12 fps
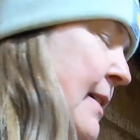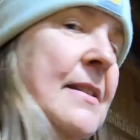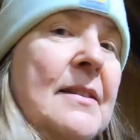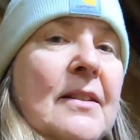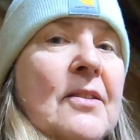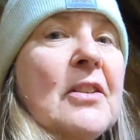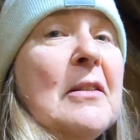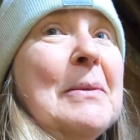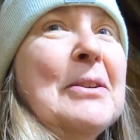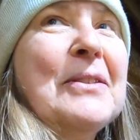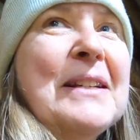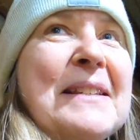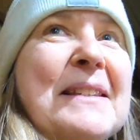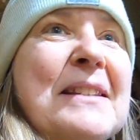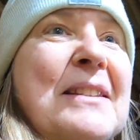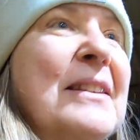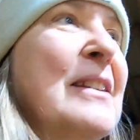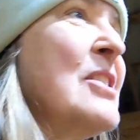It's going to drive me crazy
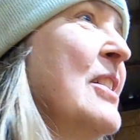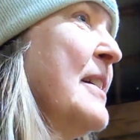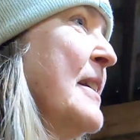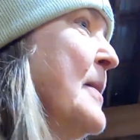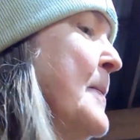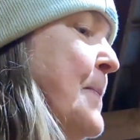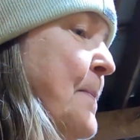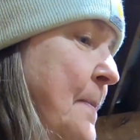until I check it out.